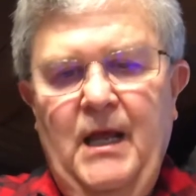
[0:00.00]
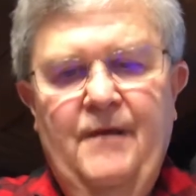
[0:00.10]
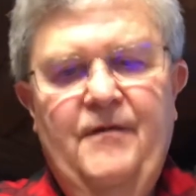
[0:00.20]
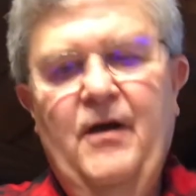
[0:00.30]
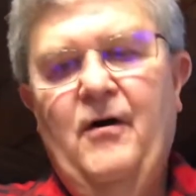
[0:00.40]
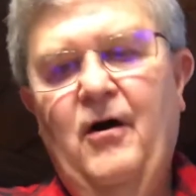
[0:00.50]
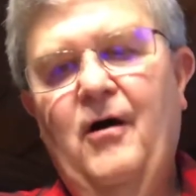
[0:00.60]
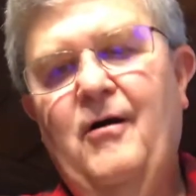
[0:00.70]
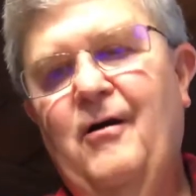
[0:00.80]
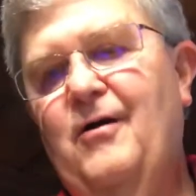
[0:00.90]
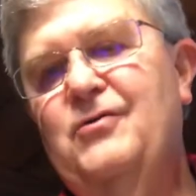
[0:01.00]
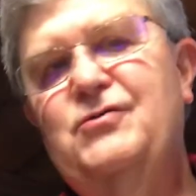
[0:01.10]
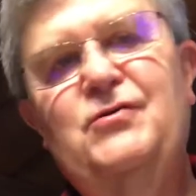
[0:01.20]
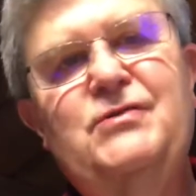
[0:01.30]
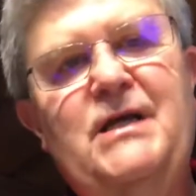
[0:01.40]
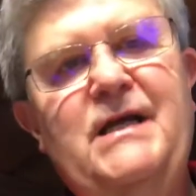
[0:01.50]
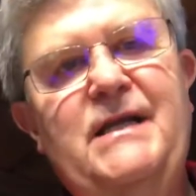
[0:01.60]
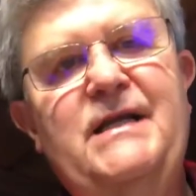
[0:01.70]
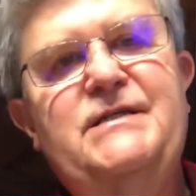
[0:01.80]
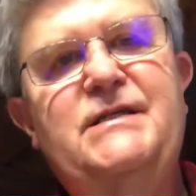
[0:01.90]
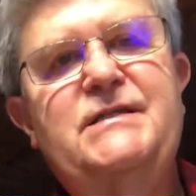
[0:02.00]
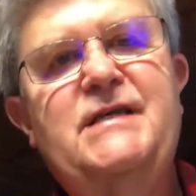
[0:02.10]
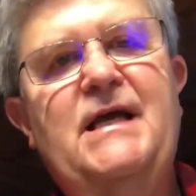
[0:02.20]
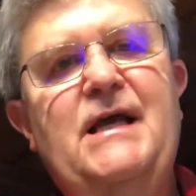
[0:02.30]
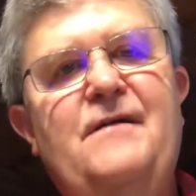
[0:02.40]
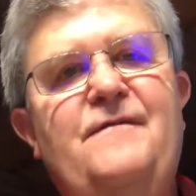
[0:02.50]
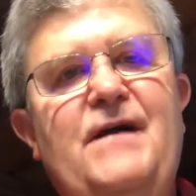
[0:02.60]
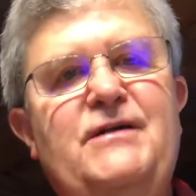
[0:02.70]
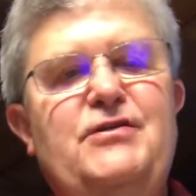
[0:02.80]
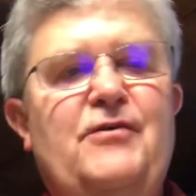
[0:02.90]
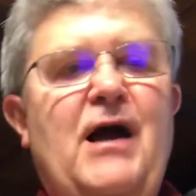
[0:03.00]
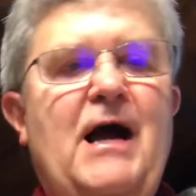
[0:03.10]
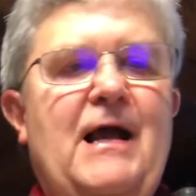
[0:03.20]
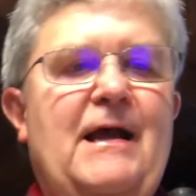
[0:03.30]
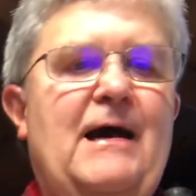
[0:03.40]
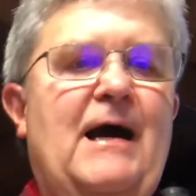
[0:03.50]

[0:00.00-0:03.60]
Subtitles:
there are all sorts of conditions that can affect your eye.